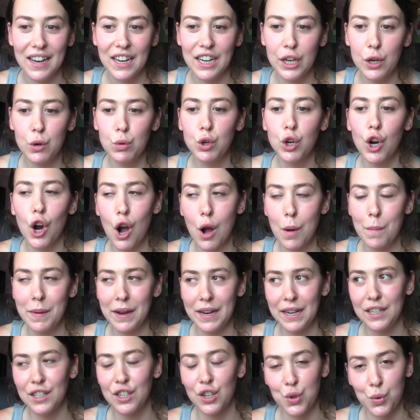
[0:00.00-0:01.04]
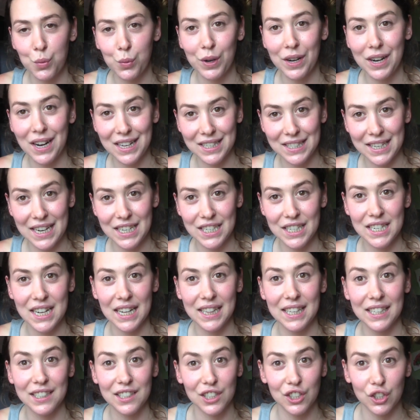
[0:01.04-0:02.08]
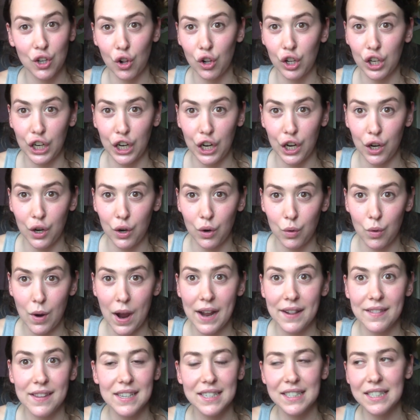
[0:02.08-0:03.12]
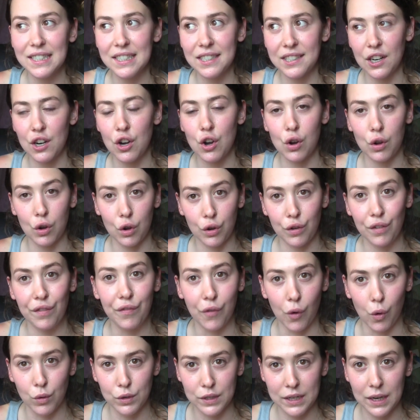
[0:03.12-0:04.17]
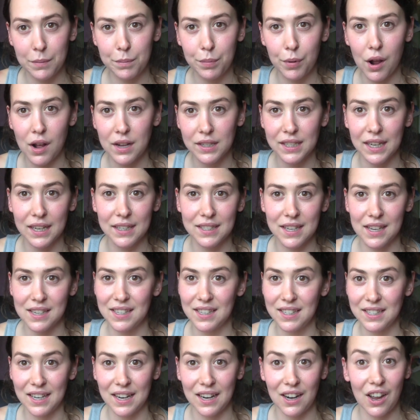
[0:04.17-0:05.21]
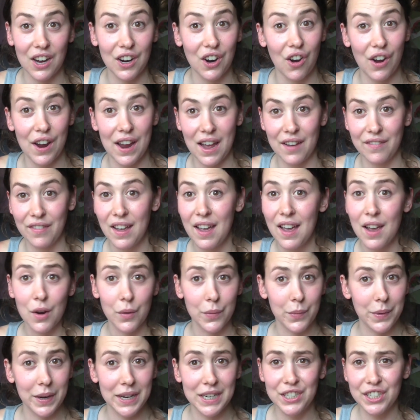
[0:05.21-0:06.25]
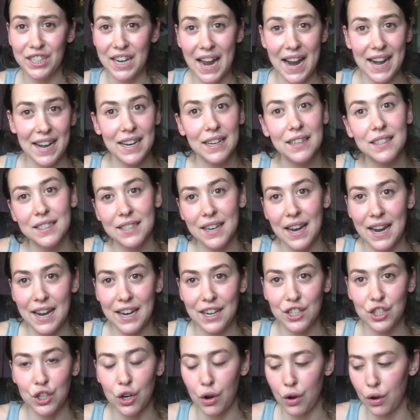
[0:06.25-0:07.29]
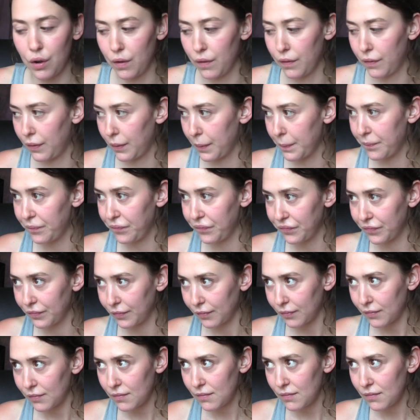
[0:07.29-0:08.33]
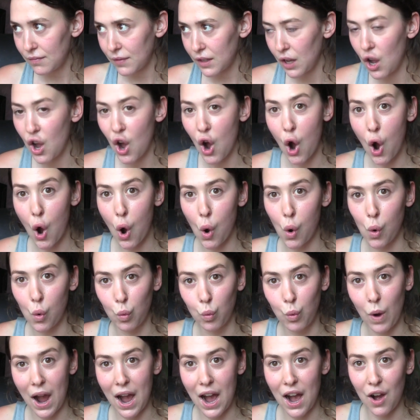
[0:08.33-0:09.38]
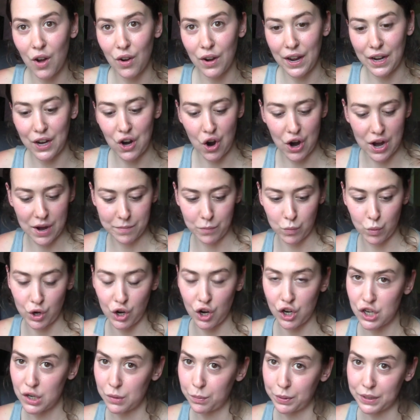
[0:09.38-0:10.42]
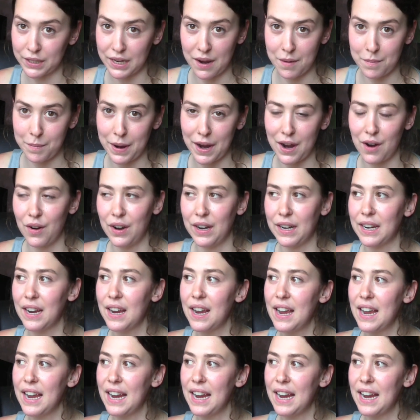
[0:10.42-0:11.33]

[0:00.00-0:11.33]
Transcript: You come into the realization that this is all you, and this is an unfolding process. This isn't like I have reached any stage of, oh wow, like I am 100% empowered.